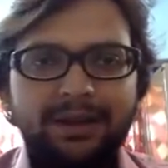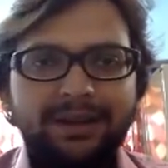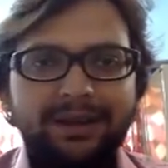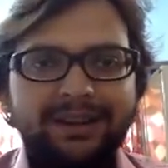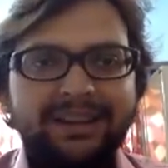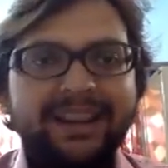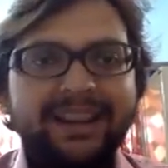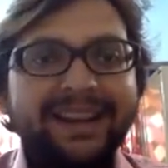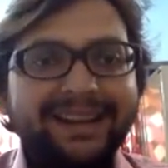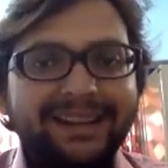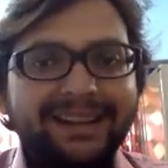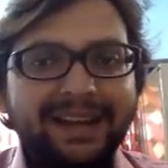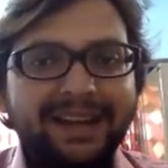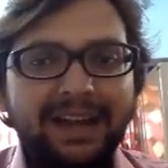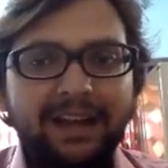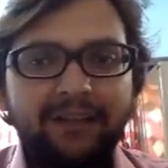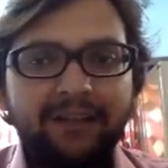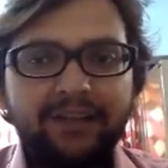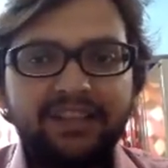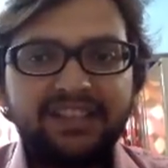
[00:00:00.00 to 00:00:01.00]

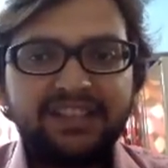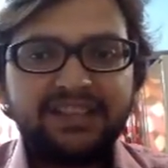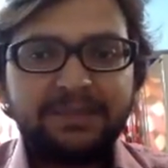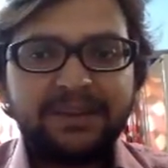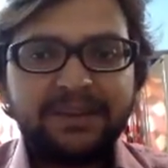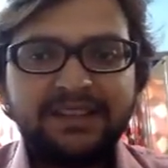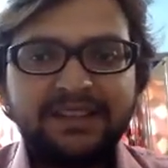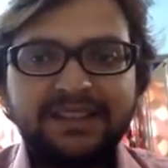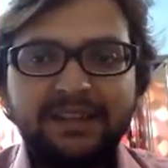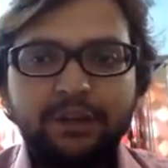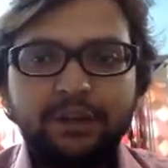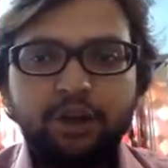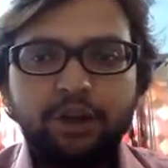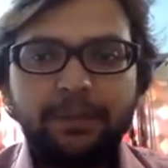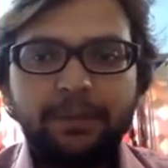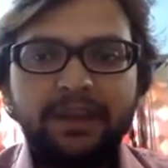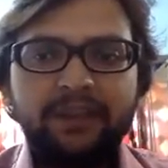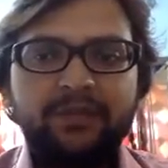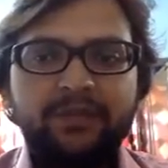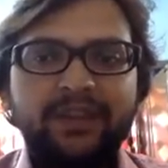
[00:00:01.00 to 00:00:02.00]
data which is present on
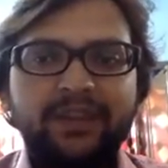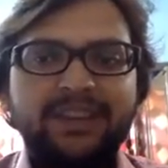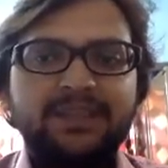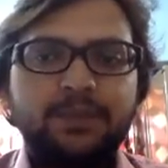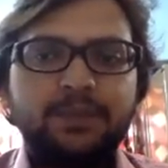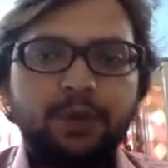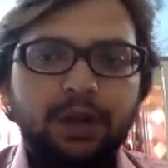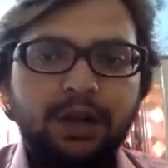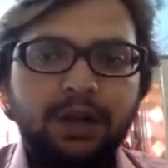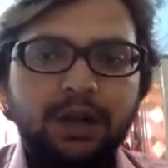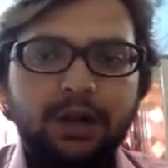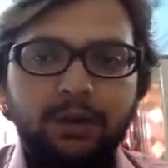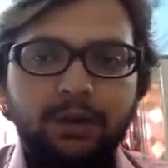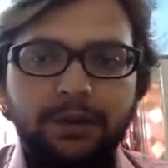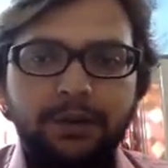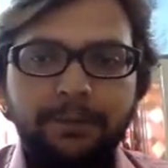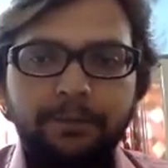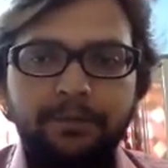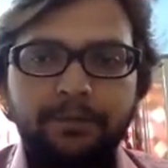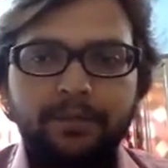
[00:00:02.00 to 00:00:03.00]
my Facebook account,
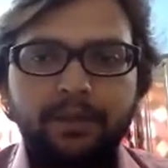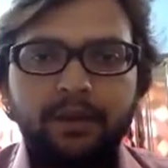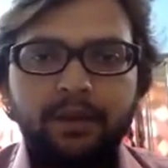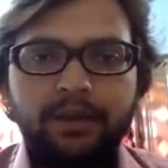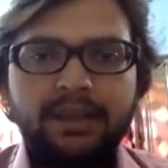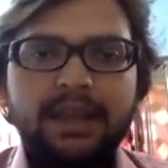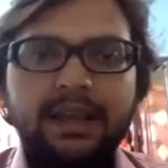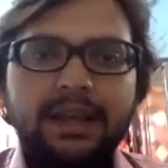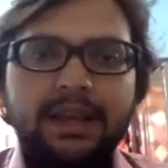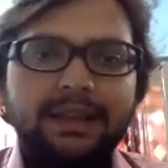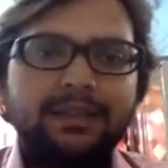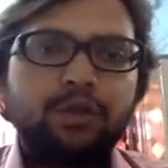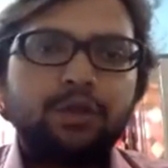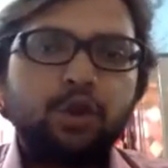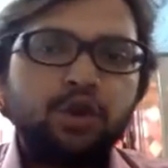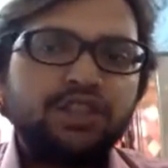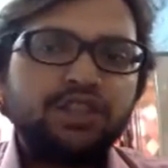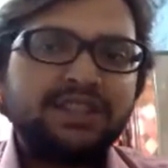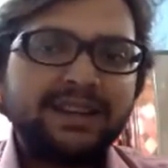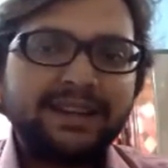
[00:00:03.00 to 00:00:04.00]
yeah,
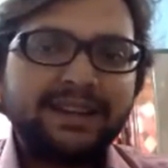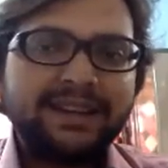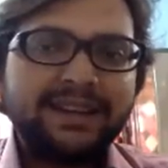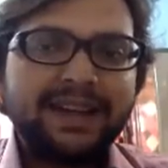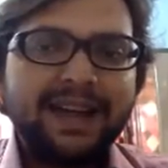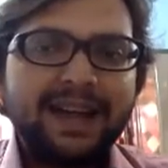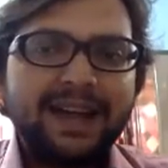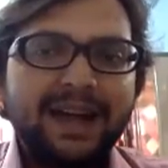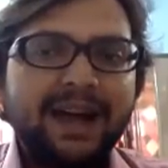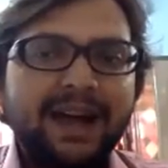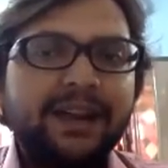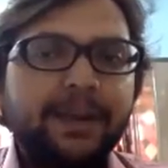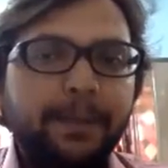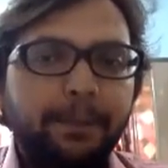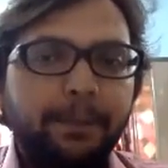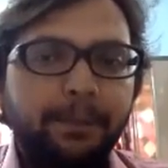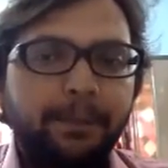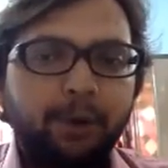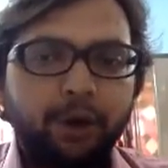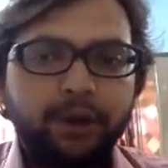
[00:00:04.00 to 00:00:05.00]
those data are
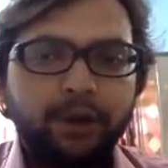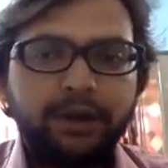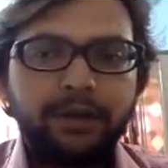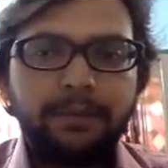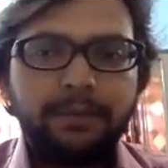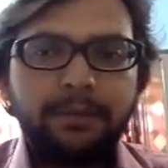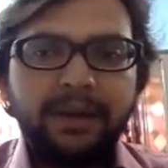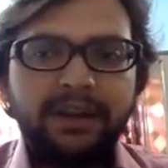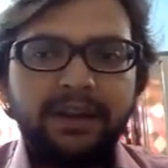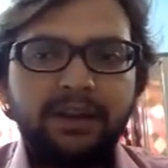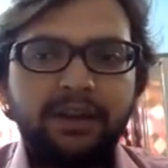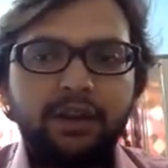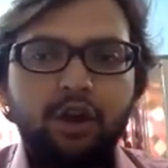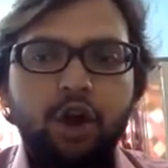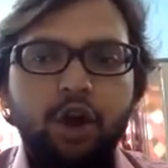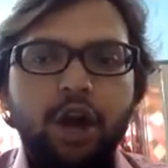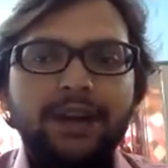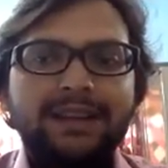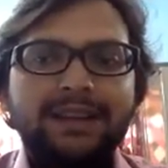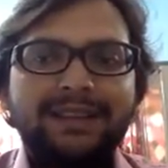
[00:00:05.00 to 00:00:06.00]
important but
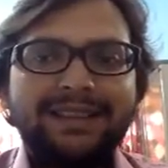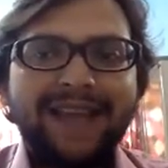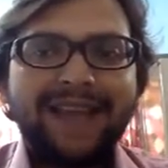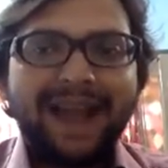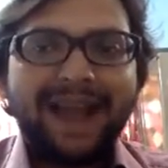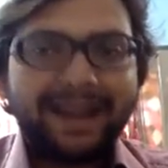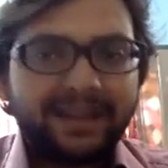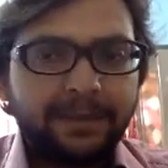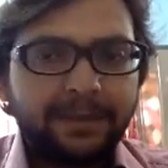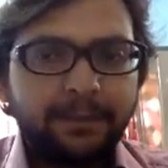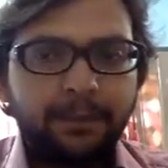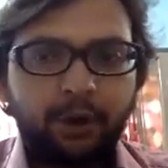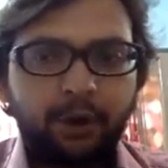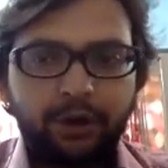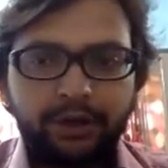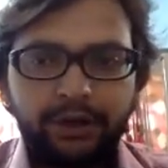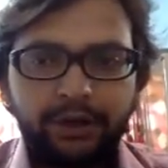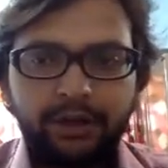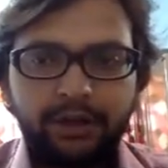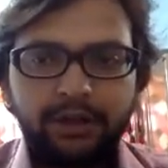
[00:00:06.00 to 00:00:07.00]
not that
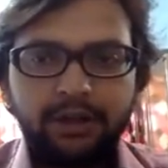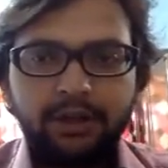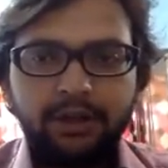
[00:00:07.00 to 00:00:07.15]
important.